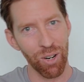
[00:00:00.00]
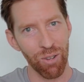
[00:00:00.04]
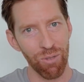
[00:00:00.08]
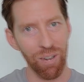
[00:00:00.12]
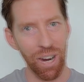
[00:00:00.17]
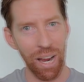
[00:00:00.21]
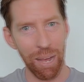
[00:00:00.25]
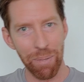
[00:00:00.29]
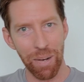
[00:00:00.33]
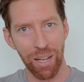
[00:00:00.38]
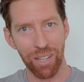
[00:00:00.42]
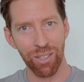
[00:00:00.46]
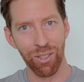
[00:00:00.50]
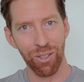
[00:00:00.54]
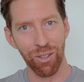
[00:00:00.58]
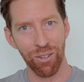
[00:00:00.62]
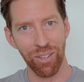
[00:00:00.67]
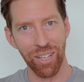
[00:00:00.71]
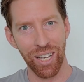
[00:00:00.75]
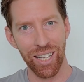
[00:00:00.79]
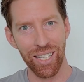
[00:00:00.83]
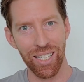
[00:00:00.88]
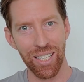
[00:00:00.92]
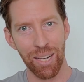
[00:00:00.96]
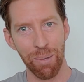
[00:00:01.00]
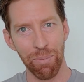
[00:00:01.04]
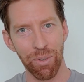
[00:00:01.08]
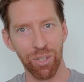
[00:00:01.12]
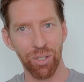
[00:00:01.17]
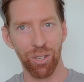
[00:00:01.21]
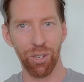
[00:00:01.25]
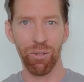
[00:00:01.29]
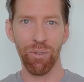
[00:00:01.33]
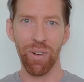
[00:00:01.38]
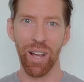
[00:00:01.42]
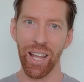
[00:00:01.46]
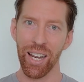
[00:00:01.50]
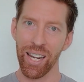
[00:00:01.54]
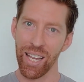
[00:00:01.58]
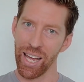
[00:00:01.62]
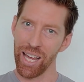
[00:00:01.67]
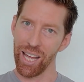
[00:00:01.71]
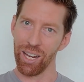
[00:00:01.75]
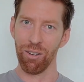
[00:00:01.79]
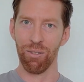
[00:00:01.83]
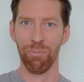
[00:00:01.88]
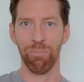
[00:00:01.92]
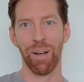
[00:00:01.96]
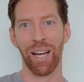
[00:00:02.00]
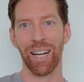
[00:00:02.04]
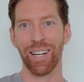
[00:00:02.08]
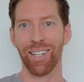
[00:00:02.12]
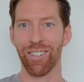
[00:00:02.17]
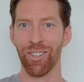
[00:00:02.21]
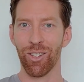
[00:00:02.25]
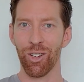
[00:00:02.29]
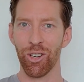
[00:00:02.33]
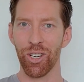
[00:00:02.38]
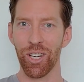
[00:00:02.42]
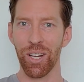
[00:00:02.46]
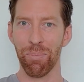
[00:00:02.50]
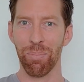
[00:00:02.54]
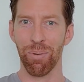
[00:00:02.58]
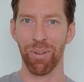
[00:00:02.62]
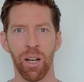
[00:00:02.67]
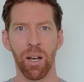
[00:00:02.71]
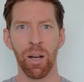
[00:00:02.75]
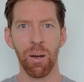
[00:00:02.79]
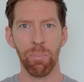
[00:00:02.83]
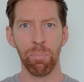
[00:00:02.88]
grab our suitcase number 2 and head on back to the ship.